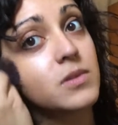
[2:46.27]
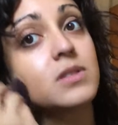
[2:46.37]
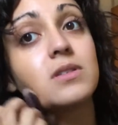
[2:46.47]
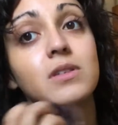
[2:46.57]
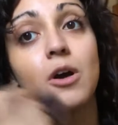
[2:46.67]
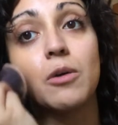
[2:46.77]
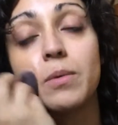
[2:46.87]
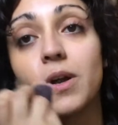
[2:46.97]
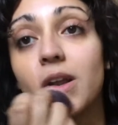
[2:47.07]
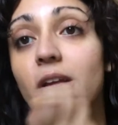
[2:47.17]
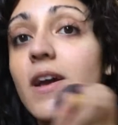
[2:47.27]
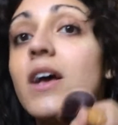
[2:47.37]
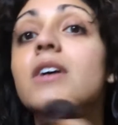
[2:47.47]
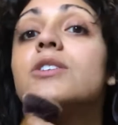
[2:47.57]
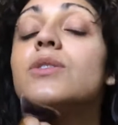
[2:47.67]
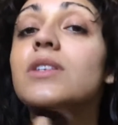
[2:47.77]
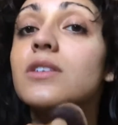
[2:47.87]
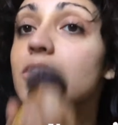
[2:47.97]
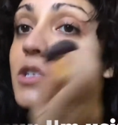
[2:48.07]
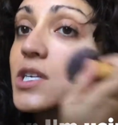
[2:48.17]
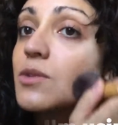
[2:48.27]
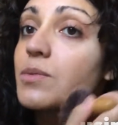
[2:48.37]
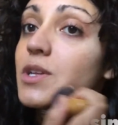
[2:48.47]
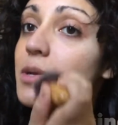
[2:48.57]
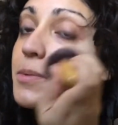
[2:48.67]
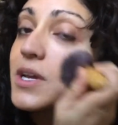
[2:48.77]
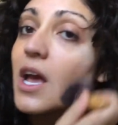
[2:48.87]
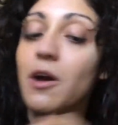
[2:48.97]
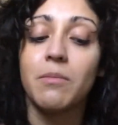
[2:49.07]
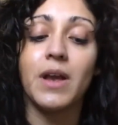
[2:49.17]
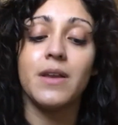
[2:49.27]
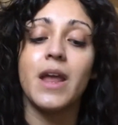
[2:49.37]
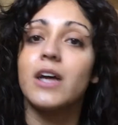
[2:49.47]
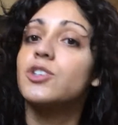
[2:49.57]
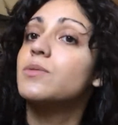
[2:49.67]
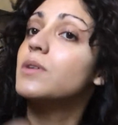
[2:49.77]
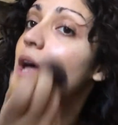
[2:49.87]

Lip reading: so pretty. So this is just gonna really bring out my natural